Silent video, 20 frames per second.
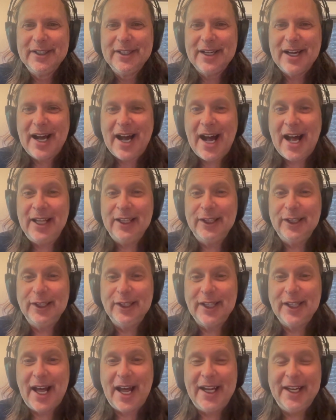I
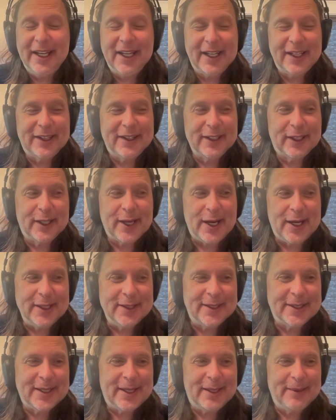like the
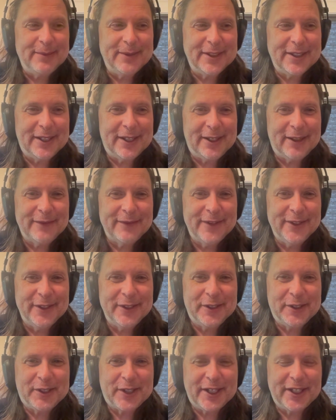concept of
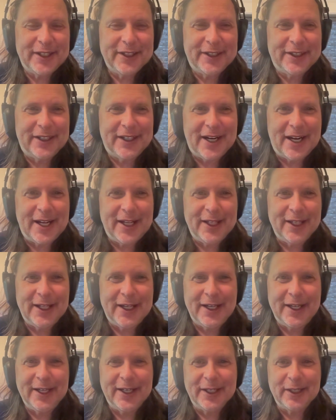this trailer. I
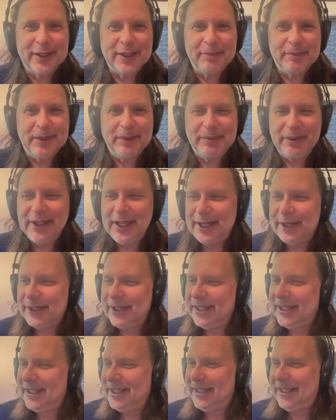like the people that are
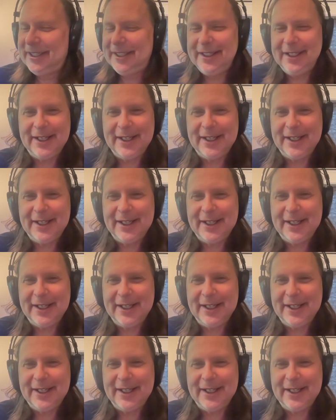in it.